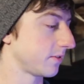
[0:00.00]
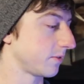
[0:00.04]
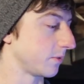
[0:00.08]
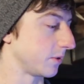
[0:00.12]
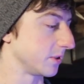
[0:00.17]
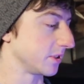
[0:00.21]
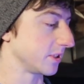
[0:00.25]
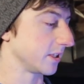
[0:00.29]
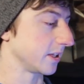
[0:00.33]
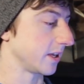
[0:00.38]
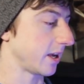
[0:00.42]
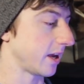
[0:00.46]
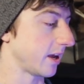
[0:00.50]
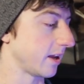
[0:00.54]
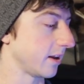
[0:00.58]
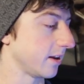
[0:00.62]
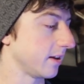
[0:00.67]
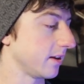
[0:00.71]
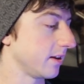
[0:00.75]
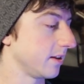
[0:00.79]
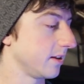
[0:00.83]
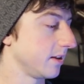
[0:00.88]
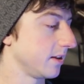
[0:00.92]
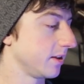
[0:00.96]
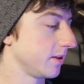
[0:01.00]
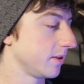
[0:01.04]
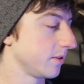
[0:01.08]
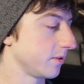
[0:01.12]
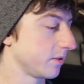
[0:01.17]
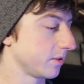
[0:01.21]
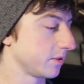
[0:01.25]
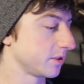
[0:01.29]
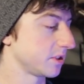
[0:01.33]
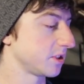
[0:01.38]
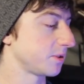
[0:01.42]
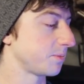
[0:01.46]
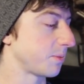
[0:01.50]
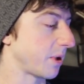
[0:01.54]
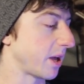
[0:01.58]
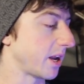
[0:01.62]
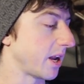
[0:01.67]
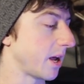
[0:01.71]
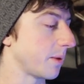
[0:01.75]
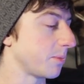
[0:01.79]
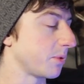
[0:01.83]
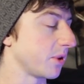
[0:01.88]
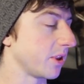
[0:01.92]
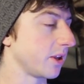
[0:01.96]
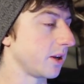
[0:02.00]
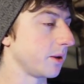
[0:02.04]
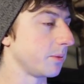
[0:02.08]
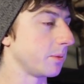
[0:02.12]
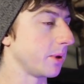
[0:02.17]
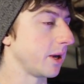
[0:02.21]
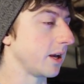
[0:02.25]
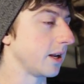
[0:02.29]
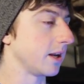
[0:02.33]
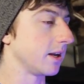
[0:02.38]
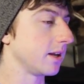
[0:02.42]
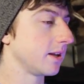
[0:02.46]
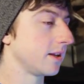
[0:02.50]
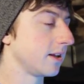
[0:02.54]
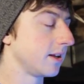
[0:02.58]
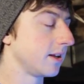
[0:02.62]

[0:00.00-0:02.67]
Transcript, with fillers: once again, sped up a little bit.